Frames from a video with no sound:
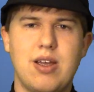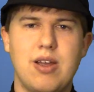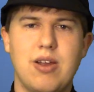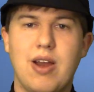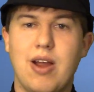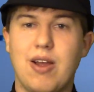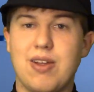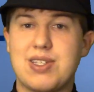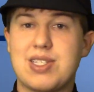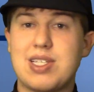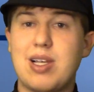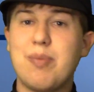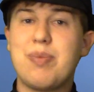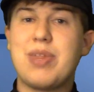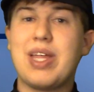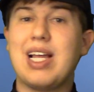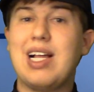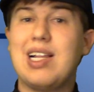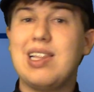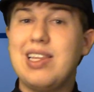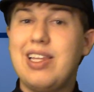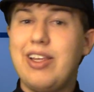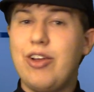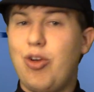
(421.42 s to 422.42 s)
Now, something
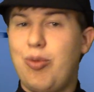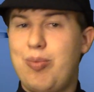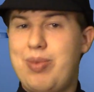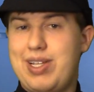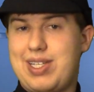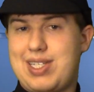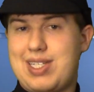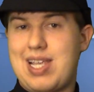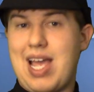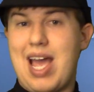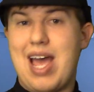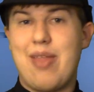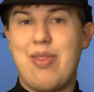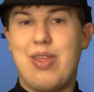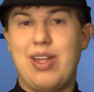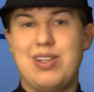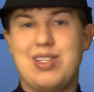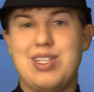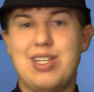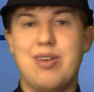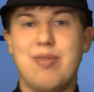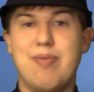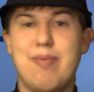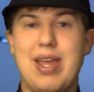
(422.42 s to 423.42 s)
a little bit sad that
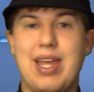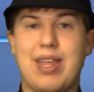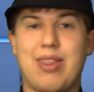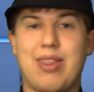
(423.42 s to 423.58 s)
didn't make the